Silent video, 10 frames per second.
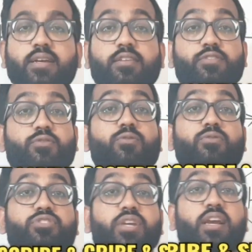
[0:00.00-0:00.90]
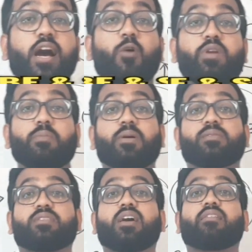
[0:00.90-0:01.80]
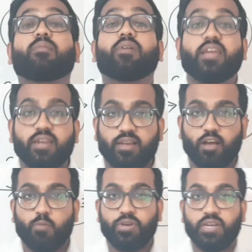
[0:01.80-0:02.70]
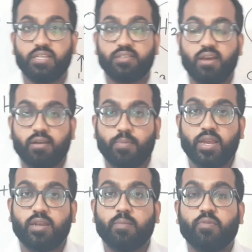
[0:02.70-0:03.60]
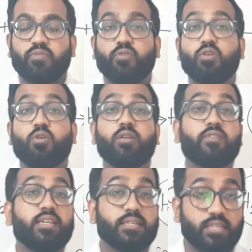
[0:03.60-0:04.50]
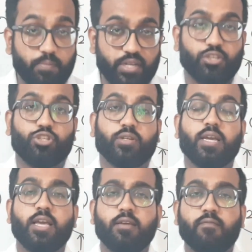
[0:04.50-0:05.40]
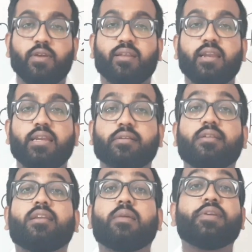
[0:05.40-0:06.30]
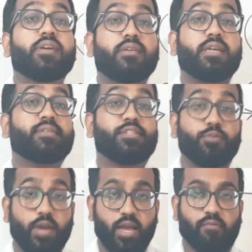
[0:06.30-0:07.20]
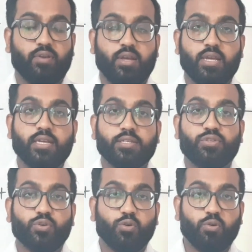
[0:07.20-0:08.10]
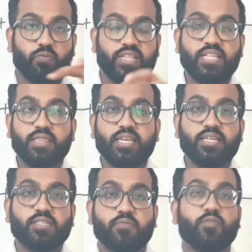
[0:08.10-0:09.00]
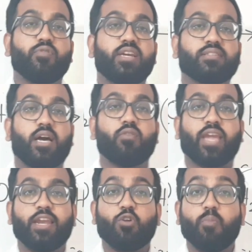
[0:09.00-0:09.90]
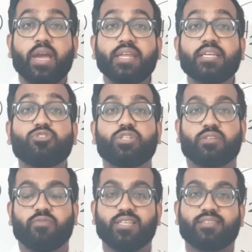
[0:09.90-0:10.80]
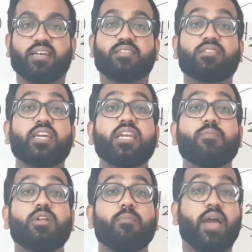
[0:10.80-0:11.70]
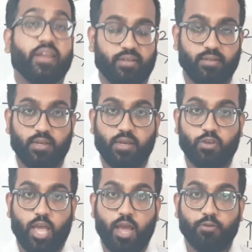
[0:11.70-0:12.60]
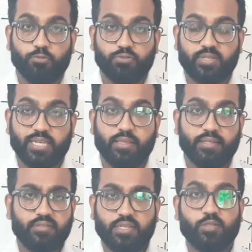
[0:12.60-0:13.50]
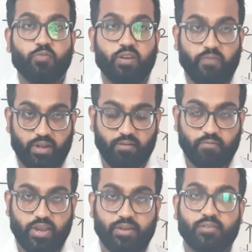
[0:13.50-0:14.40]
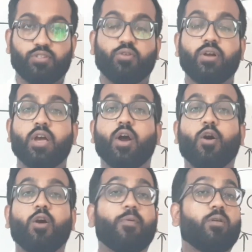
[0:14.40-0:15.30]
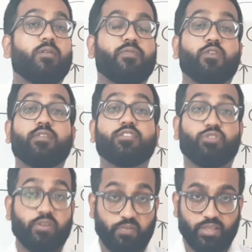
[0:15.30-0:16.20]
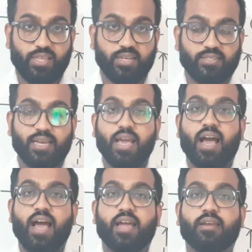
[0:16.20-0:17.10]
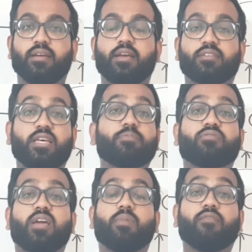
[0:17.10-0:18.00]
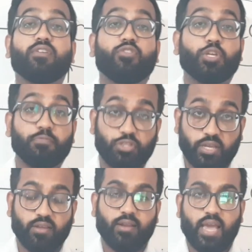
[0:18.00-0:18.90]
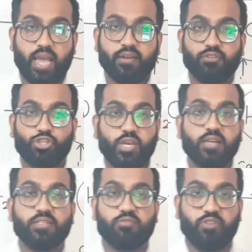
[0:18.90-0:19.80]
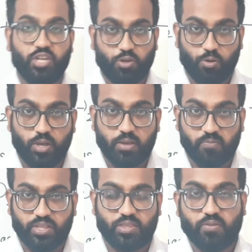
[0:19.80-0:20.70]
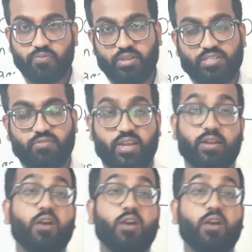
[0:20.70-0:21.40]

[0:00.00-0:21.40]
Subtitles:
So check how many months are remaining, how many days are remaining before your O-level examination. Very little limited days you have. So within these few days, how can you manage it with a sustainable manner? You have to see these things very well, right? So hope all of you will join with us and subscribe our YouTube channel and share this video with your friends, right?